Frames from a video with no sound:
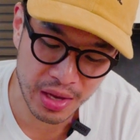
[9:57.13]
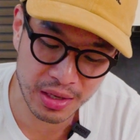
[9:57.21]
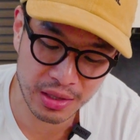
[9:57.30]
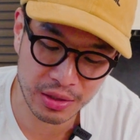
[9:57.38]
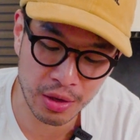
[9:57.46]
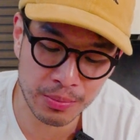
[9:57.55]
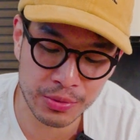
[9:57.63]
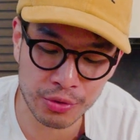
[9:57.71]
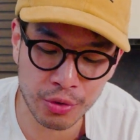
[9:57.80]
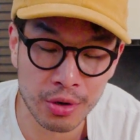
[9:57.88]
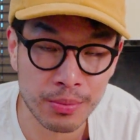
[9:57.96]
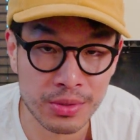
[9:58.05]
and it
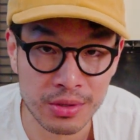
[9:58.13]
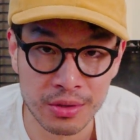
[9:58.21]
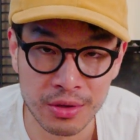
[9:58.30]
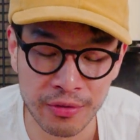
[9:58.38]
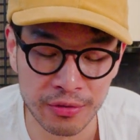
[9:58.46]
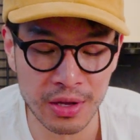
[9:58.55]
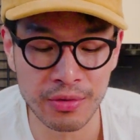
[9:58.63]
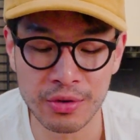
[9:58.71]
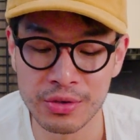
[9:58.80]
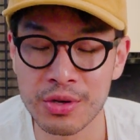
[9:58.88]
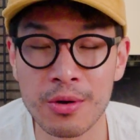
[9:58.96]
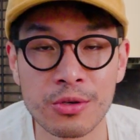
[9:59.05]
absorbs the
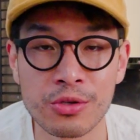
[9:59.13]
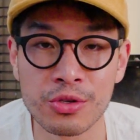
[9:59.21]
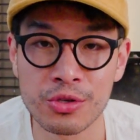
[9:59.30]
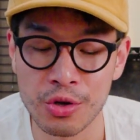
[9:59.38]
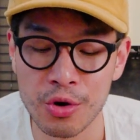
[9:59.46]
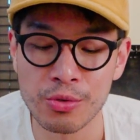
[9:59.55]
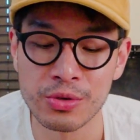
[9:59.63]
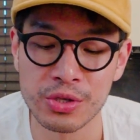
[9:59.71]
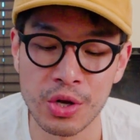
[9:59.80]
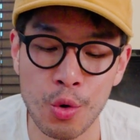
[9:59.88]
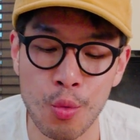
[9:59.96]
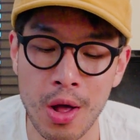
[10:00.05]
flavors
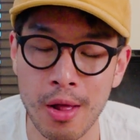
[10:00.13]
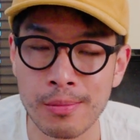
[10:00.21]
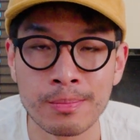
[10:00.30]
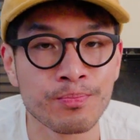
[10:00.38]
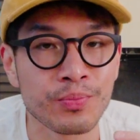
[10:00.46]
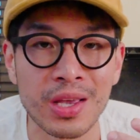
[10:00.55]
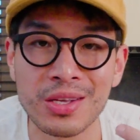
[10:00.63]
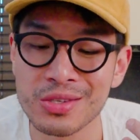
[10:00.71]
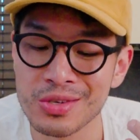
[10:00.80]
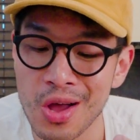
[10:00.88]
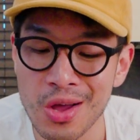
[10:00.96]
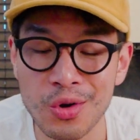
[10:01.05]
so well.
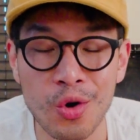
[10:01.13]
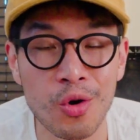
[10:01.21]
It's not